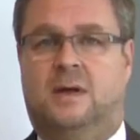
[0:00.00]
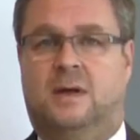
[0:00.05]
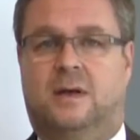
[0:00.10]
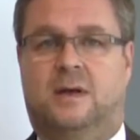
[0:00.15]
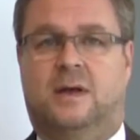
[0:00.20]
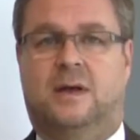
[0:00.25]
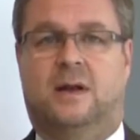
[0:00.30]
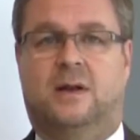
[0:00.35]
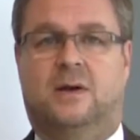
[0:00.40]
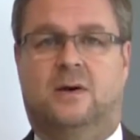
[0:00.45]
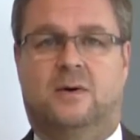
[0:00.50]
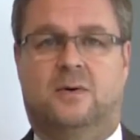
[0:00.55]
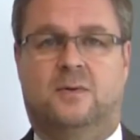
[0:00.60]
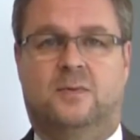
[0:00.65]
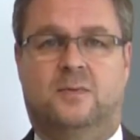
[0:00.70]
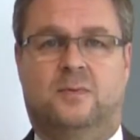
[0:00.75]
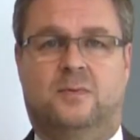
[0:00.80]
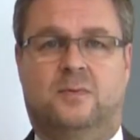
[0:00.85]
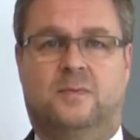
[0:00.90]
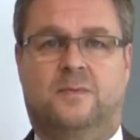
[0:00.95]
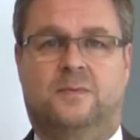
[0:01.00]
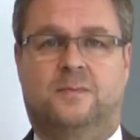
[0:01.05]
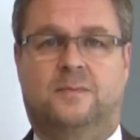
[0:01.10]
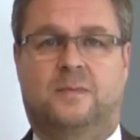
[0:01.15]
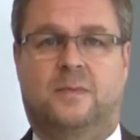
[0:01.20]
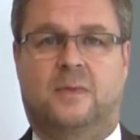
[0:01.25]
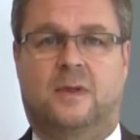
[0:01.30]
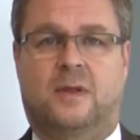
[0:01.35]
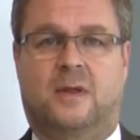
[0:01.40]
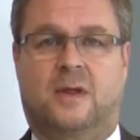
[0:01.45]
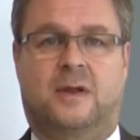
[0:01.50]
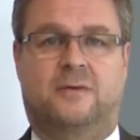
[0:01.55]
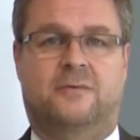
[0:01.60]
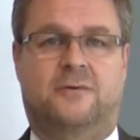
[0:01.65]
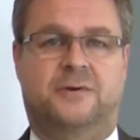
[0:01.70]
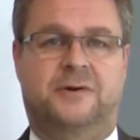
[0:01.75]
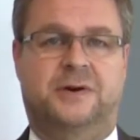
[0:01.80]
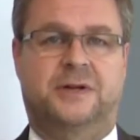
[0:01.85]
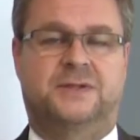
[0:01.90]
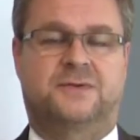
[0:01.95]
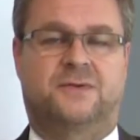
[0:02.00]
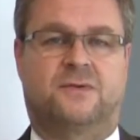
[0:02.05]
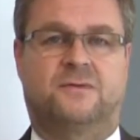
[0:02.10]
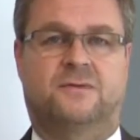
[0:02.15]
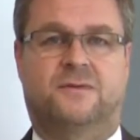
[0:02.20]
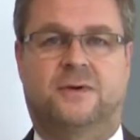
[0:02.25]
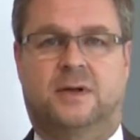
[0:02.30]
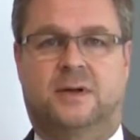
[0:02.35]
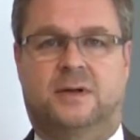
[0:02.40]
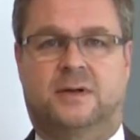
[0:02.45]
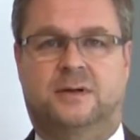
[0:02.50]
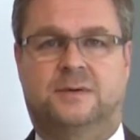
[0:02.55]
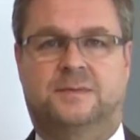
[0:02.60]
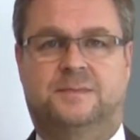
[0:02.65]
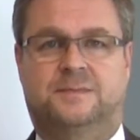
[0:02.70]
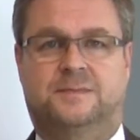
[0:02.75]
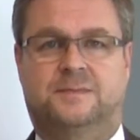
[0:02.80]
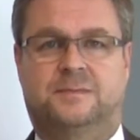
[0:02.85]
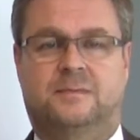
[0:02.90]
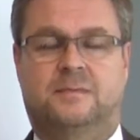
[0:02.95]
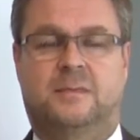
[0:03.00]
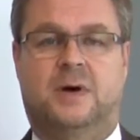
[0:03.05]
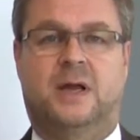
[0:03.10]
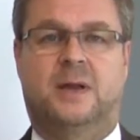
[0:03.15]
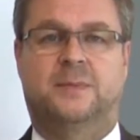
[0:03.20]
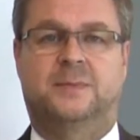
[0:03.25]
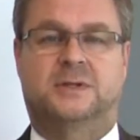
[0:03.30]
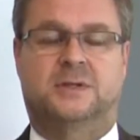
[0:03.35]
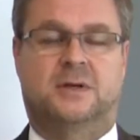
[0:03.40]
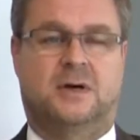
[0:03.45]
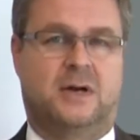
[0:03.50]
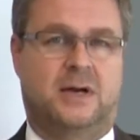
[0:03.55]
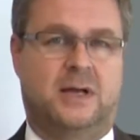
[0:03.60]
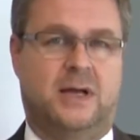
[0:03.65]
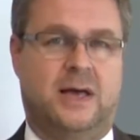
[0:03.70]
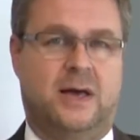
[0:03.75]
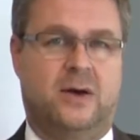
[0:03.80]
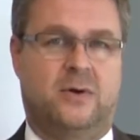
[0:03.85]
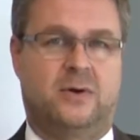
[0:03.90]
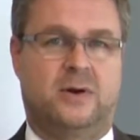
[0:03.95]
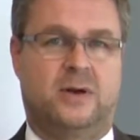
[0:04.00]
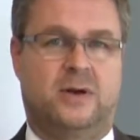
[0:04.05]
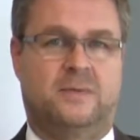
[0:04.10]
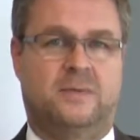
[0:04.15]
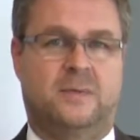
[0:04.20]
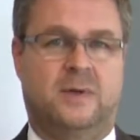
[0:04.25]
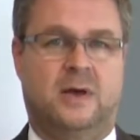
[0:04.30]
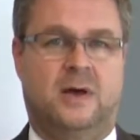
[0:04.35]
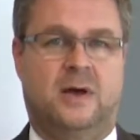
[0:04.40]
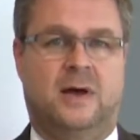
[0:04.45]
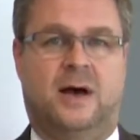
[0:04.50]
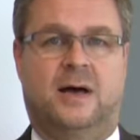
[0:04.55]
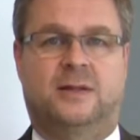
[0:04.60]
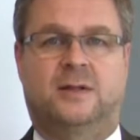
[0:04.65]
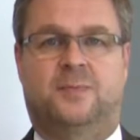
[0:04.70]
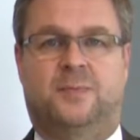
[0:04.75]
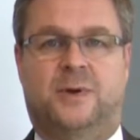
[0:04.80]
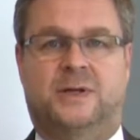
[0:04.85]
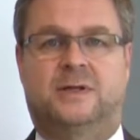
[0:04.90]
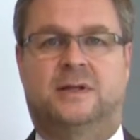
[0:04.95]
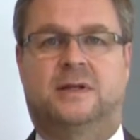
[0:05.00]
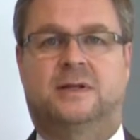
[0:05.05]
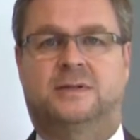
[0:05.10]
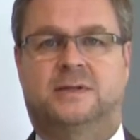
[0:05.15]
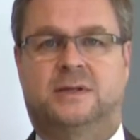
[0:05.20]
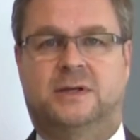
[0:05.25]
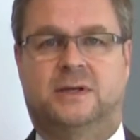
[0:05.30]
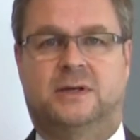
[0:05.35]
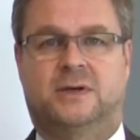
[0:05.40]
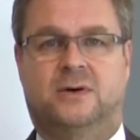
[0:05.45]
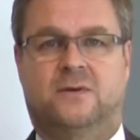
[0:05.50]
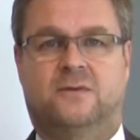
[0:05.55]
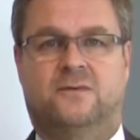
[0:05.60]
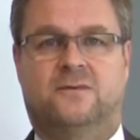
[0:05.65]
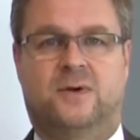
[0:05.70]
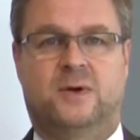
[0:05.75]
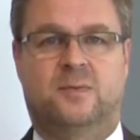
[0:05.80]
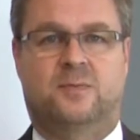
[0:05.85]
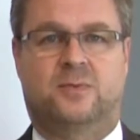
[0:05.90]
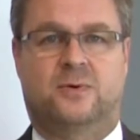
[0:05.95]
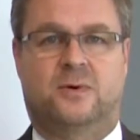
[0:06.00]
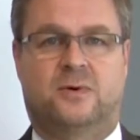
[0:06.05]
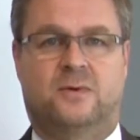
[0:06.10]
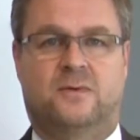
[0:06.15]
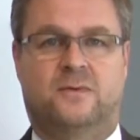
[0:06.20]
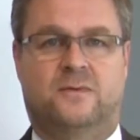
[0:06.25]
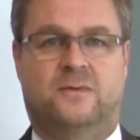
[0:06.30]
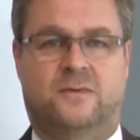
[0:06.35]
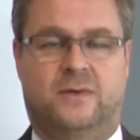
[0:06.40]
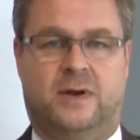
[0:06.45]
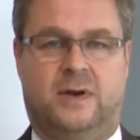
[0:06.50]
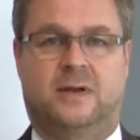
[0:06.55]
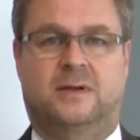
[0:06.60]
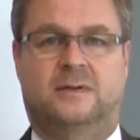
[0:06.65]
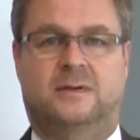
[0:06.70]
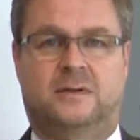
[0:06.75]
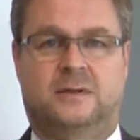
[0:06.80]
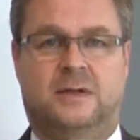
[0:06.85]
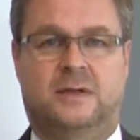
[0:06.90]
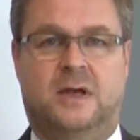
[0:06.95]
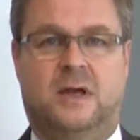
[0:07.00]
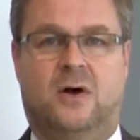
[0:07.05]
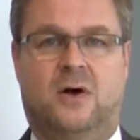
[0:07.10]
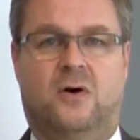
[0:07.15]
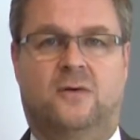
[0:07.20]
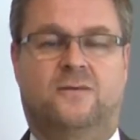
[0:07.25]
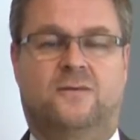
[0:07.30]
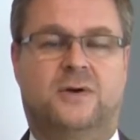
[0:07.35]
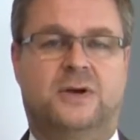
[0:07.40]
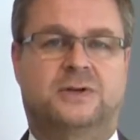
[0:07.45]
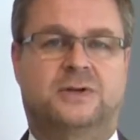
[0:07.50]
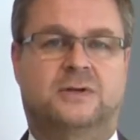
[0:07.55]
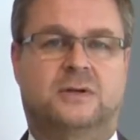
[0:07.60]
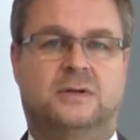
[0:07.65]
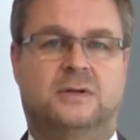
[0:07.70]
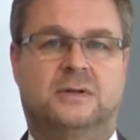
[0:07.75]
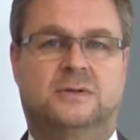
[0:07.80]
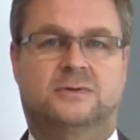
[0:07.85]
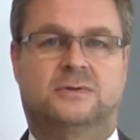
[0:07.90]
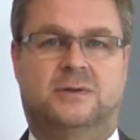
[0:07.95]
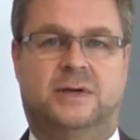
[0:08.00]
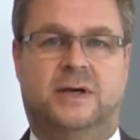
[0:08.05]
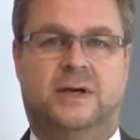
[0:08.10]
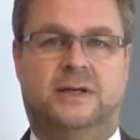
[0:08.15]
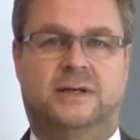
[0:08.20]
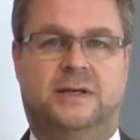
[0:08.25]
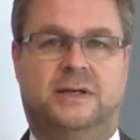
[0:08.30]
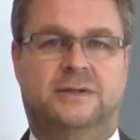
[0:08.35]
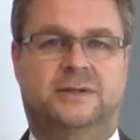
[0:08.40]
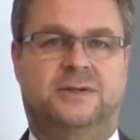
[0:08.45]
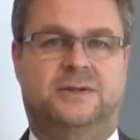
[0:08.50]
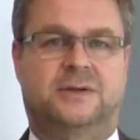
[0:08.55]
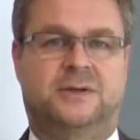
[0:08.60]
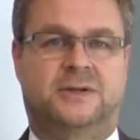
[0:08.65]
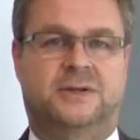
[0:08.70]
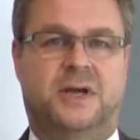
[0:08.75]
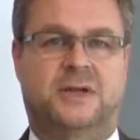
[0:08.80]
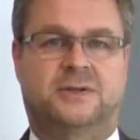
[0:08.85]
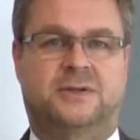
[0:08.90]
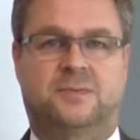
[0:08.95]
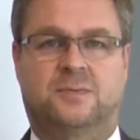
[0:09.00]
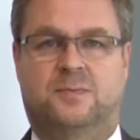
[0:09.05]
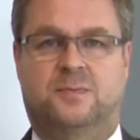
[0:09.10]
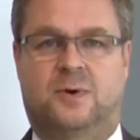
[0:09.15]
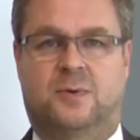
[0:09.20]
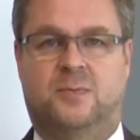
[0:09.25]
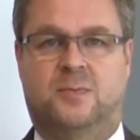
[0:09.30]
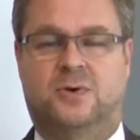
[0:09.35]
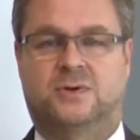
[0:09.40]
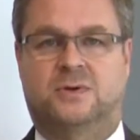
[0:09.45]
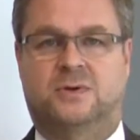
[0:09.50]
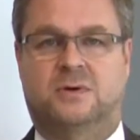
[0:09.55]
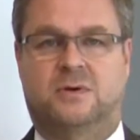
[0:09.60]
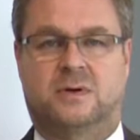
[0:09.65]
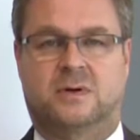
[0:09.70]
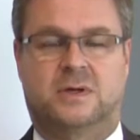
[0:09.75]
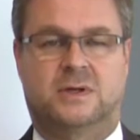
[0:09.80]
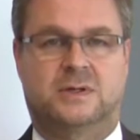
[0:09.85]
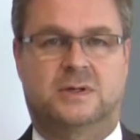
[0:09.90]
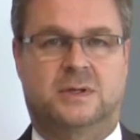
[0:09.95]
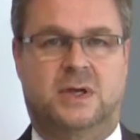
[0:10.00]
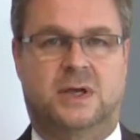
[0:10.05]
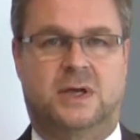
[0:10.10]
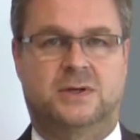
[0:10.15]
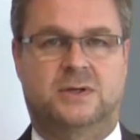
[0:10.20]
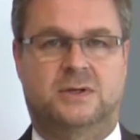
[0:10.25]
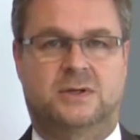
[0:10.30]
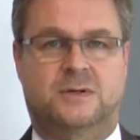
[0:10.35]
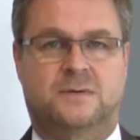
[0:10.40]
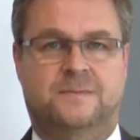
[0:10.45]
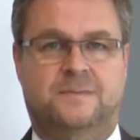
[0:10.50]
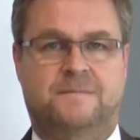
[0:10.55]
Hello and greetings from Finland. My name is Kari Hayrinen. I'm the President and CEO of Finpro, Finland official trade and internationalization promotion organization.